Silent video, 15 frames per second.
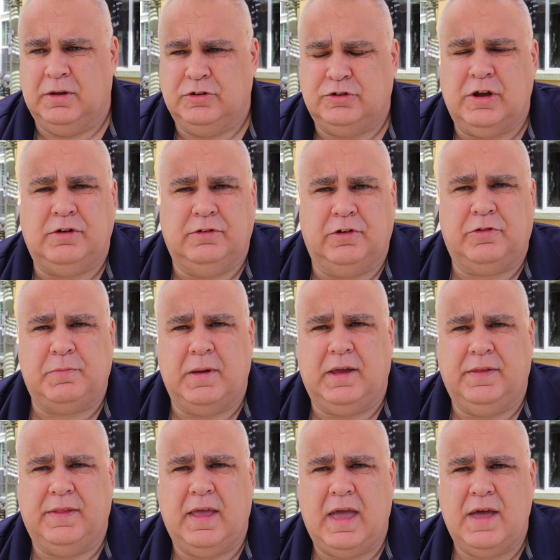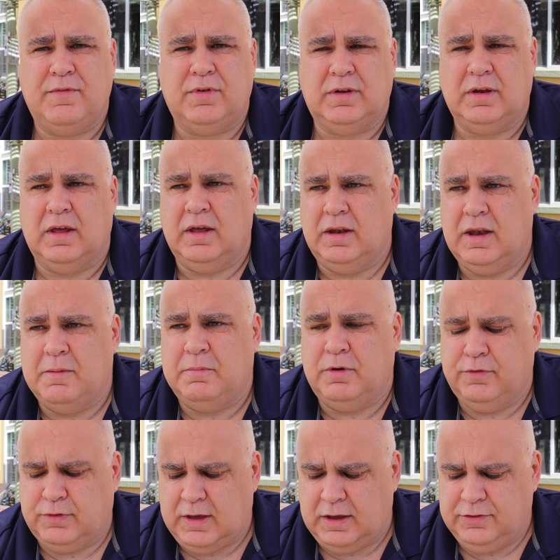generally speaking they have a
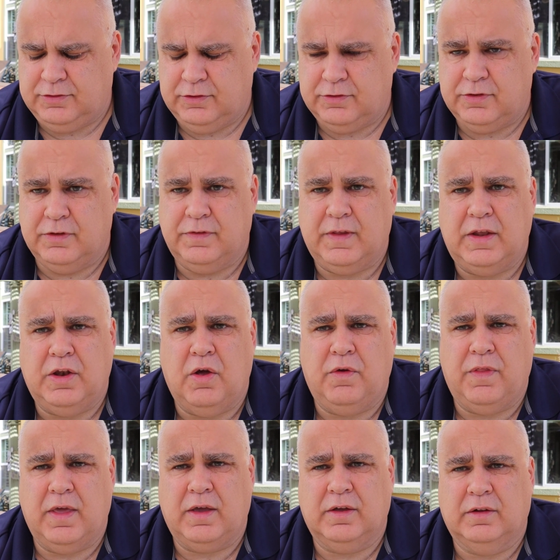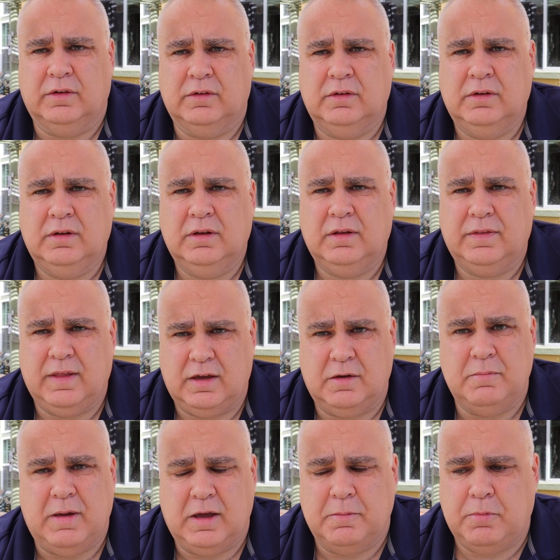number of cases that they know they can
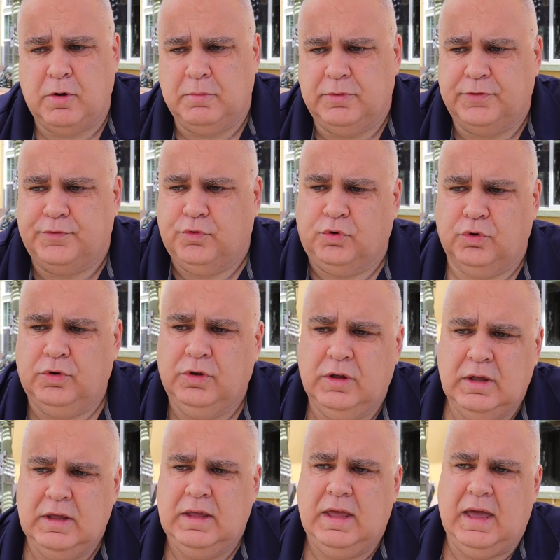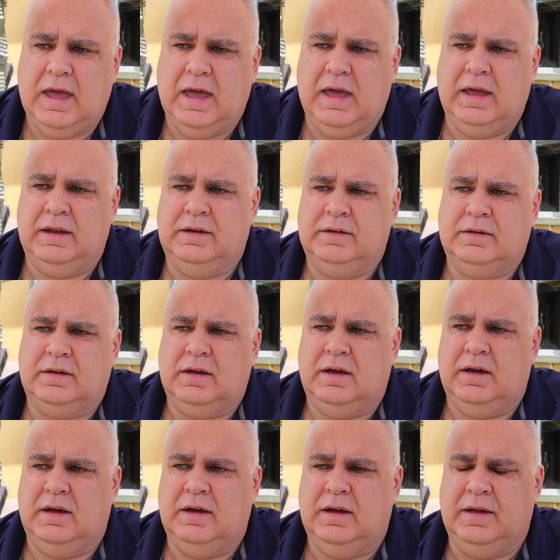make appointments for, and
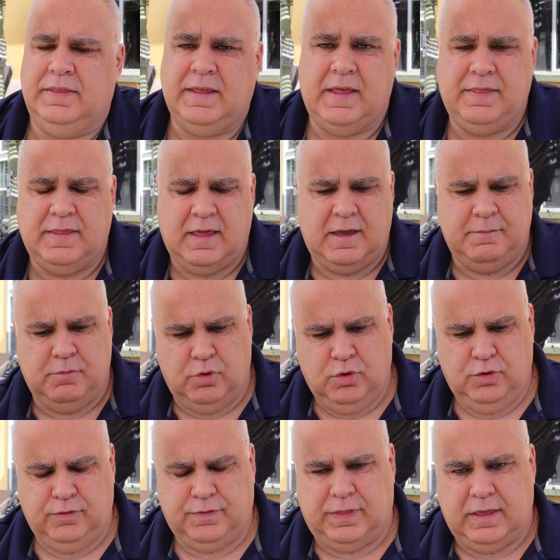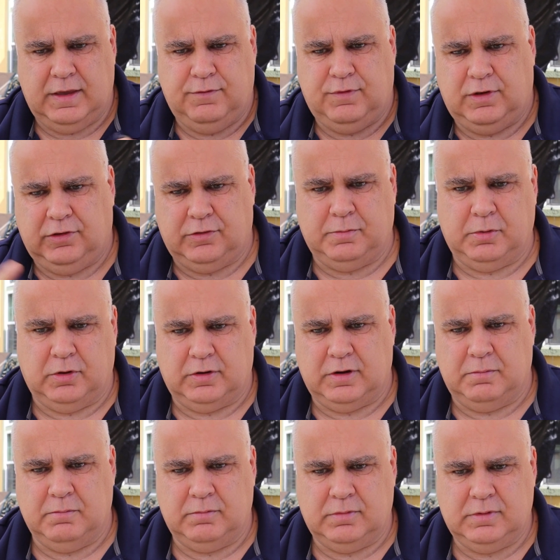then they move the visa
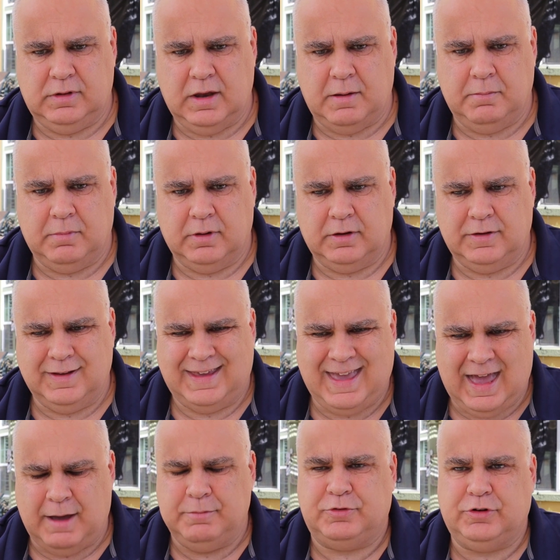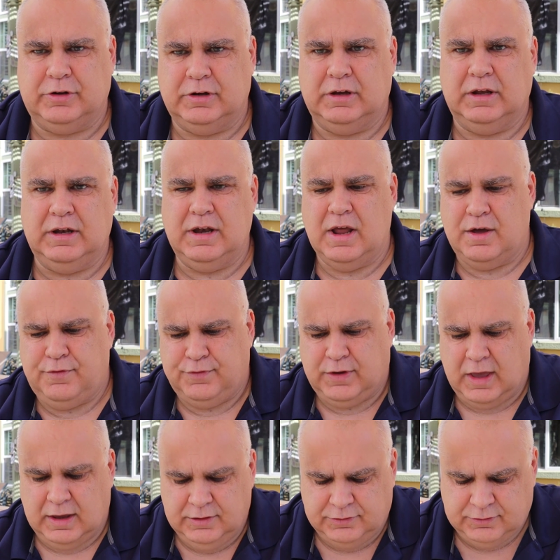bulletin number to capture enough
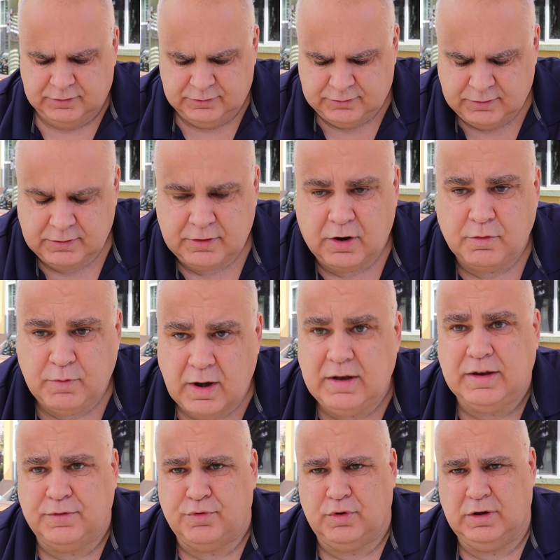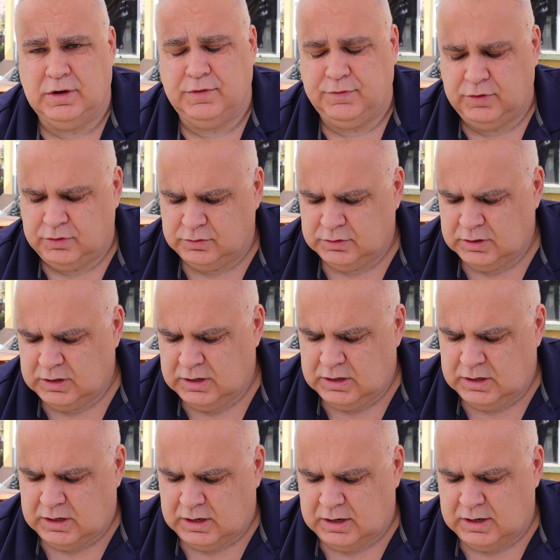cases that are ready for interview
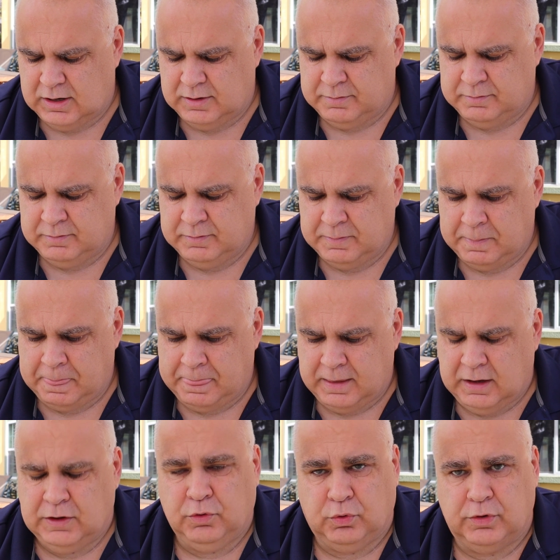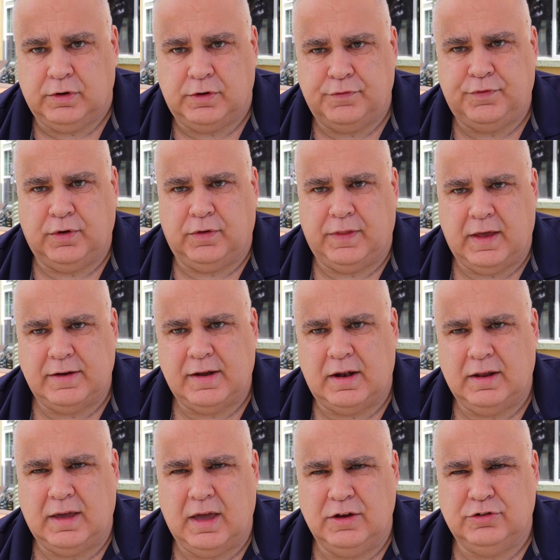in order to fill that
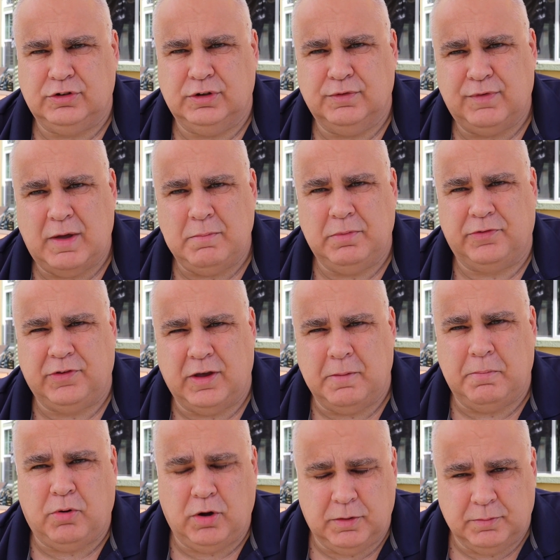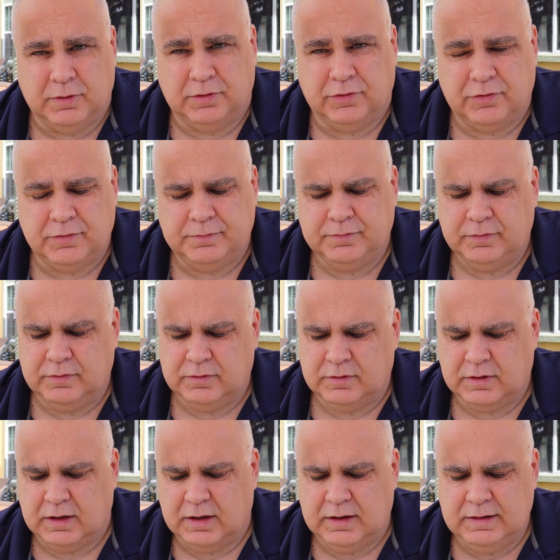allocation of embassy appointments.
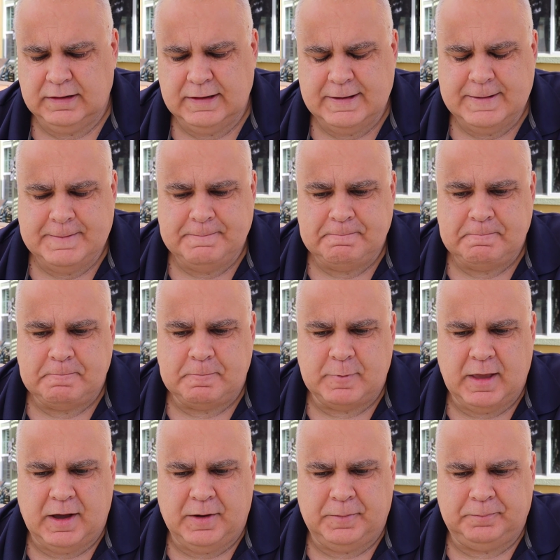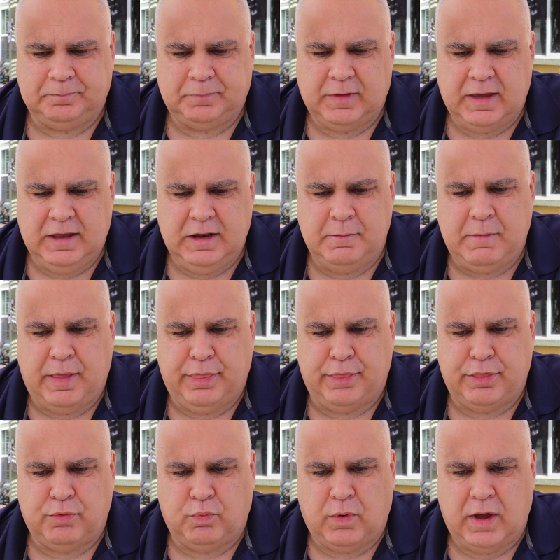Okay, now in a
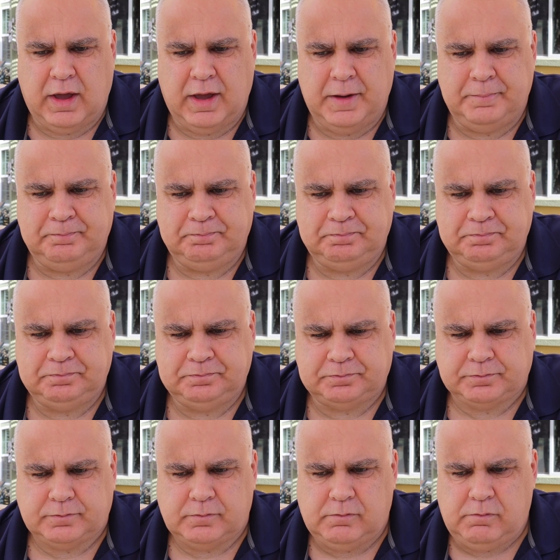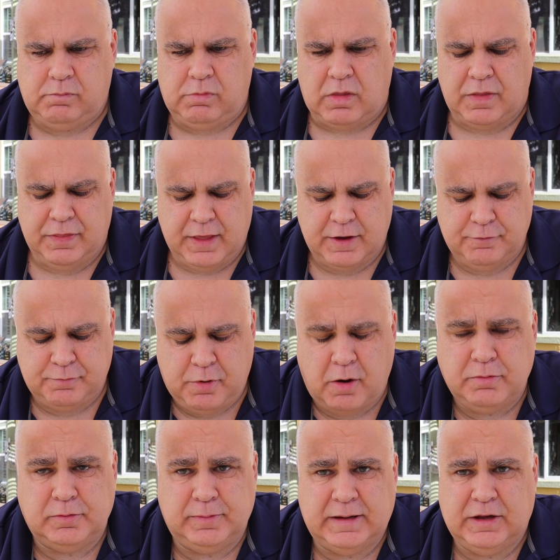month where they've
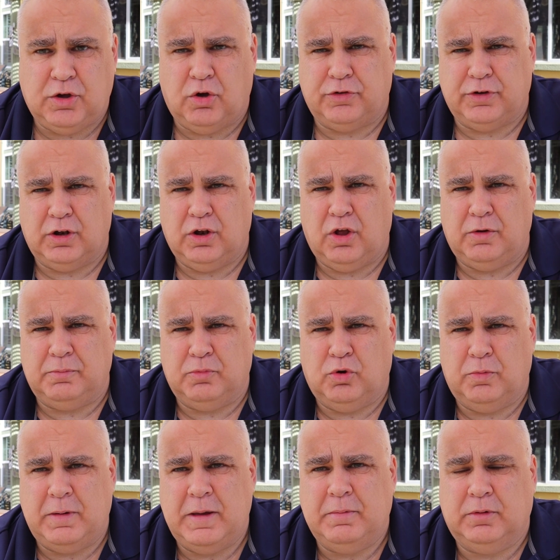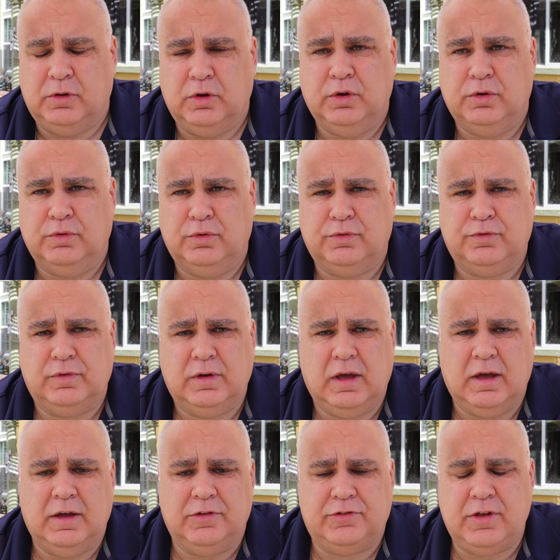probably got a lot more people who've
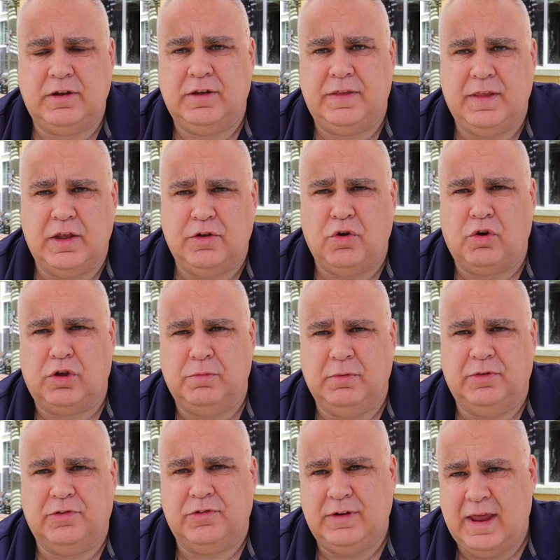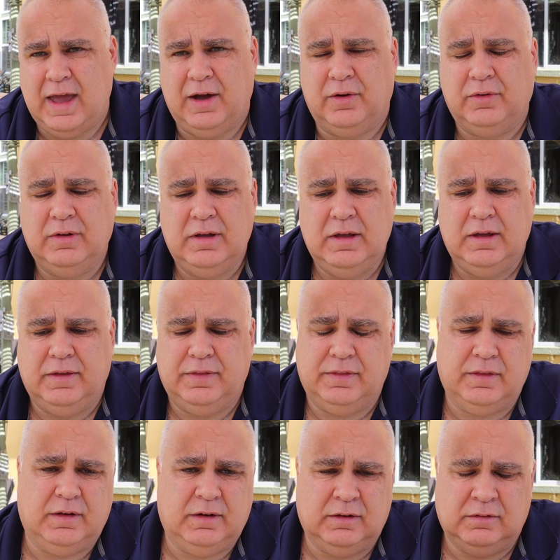sent in their documents now
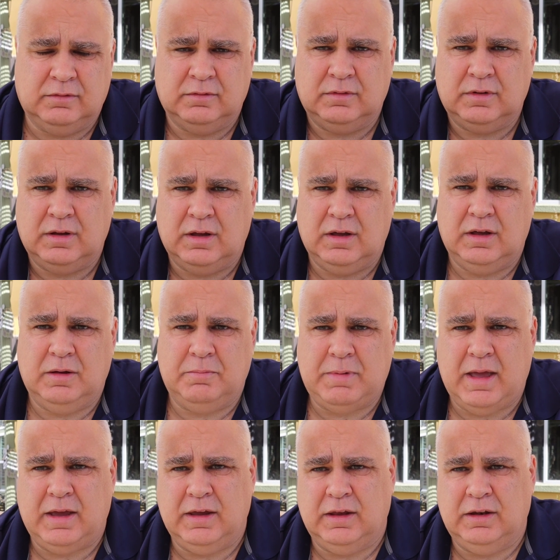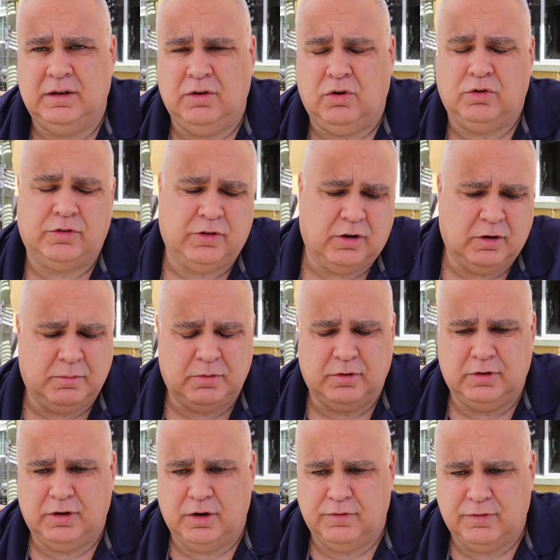than back in
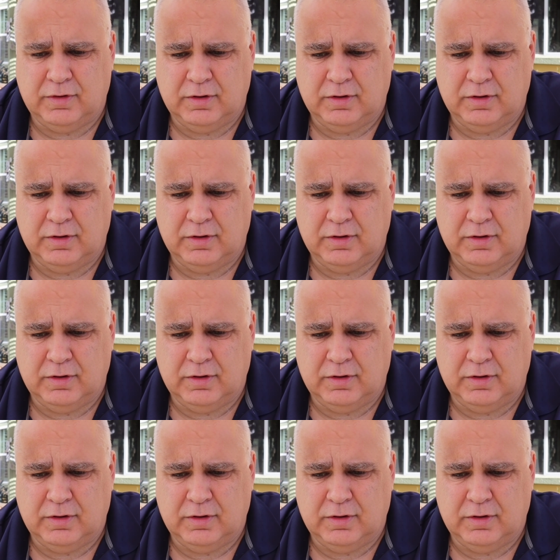October and